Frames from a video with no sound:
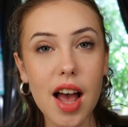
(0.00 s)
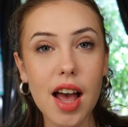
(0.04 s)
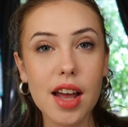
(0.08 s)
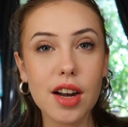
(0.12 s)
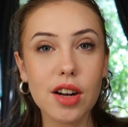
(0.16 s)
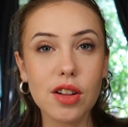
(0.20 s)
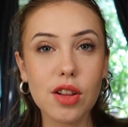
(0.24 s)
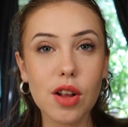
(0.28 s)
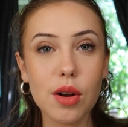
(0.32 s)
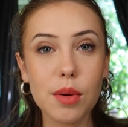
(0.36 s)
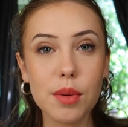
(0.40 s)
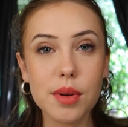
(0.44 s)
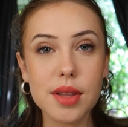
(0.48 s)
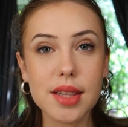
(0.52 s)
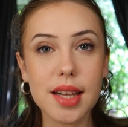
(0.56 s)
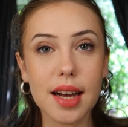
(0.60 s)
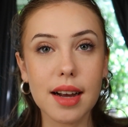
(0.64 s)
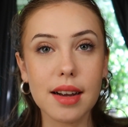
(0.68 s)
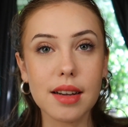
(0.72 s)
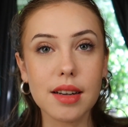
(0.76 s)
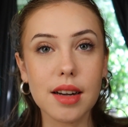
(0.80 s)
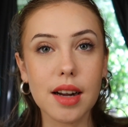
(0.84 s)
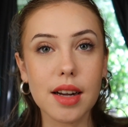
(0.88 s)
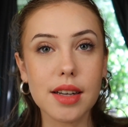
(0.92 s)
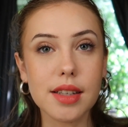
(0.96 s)
And along with
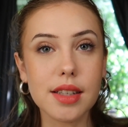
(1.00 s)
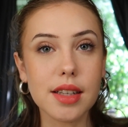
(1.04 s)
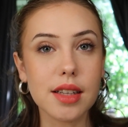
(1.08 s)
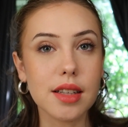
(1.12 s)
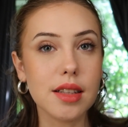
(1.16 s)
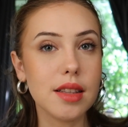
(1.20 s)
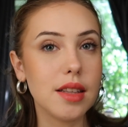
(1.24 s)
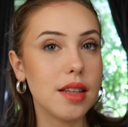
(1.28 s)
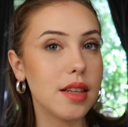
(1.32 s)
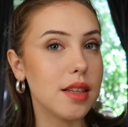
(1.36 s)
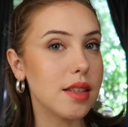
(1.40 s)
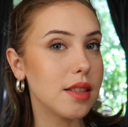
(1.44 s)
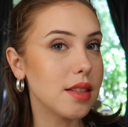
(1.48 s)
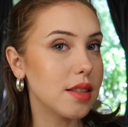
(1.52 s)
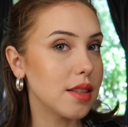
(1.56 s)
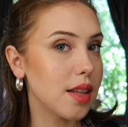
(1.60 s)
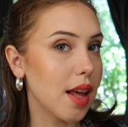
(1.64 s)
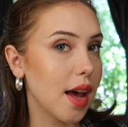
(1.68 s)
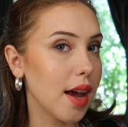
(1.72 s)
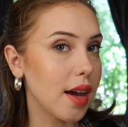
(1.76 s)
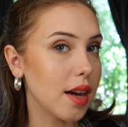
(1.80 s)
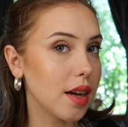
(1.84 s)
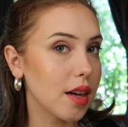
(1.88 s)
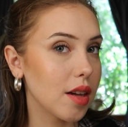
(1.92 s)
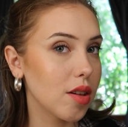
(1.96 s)
that, I did this
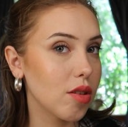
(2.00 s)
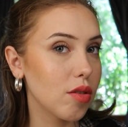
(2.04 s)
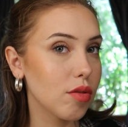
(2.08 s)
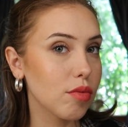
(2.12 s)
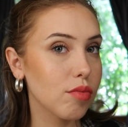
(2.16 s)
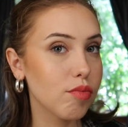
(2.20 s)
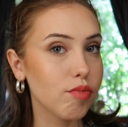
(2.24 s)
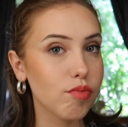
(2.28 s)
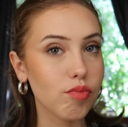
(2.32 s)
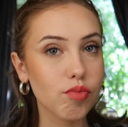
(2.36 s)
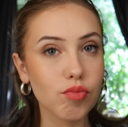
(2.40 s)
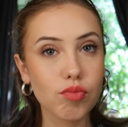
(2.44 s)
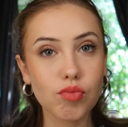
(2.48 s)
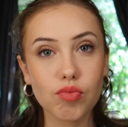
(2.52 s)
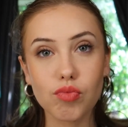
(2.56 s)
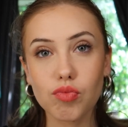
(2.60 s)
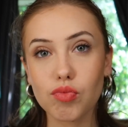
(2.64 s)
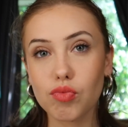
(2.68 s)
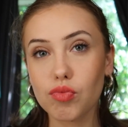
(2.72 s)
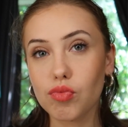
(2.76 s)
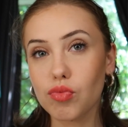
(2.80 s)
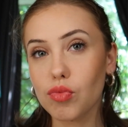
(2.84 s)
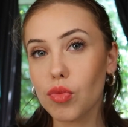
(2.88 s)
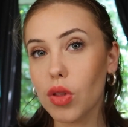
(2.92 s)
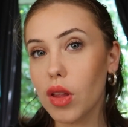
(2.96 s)
like
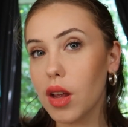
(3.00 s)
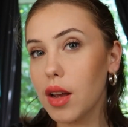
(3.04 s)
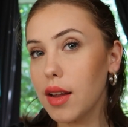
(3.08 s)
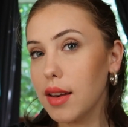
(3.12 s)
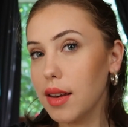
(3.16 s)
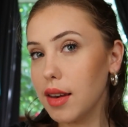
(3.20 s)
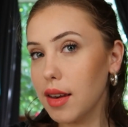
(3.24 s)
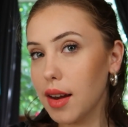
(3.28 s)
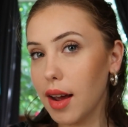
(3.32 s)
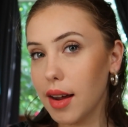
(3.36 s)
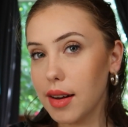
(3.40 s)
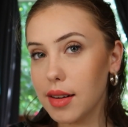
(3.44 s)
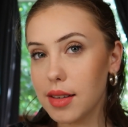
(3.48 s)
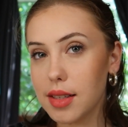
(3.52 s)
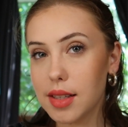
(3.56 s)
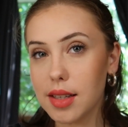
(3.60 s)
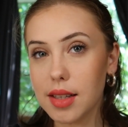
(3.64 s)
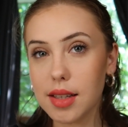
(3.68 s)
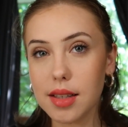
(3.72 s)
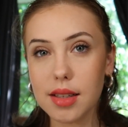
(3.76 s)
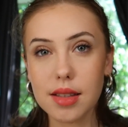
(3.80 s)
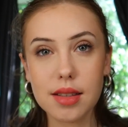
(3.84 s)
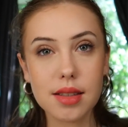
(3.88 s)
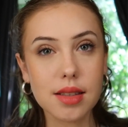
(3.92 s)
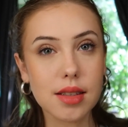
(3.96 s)

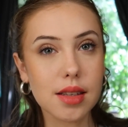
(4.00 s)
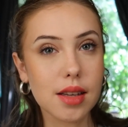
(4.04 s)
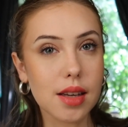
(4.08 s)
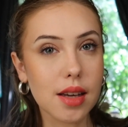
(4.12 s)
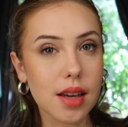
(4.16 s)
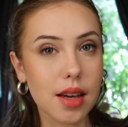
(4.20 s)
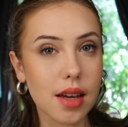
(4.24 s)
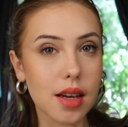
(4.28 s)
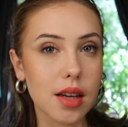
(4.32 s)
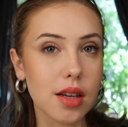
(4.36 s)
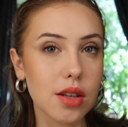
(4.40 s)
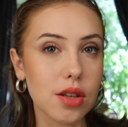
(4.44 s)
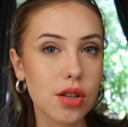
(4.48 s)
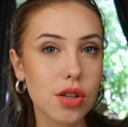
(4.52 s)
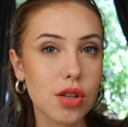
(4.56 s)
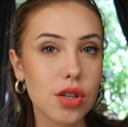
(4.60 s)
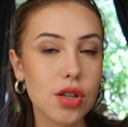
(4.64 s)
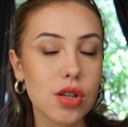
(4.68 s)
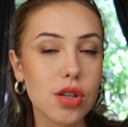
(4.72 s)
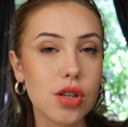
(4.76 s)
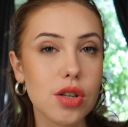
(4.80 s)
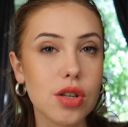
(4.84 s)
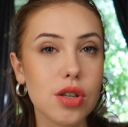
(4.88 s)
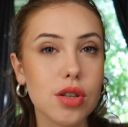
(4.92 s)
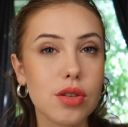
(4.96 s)

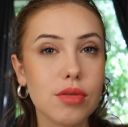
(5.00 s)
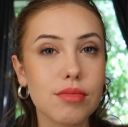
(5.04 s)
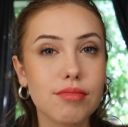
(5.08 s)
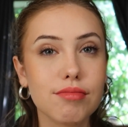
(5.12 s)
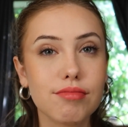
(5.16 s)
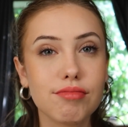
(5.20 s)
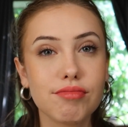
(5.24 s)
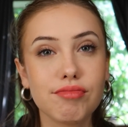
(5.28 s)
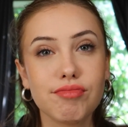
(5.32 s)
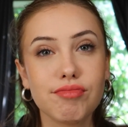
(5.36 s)
90s-ish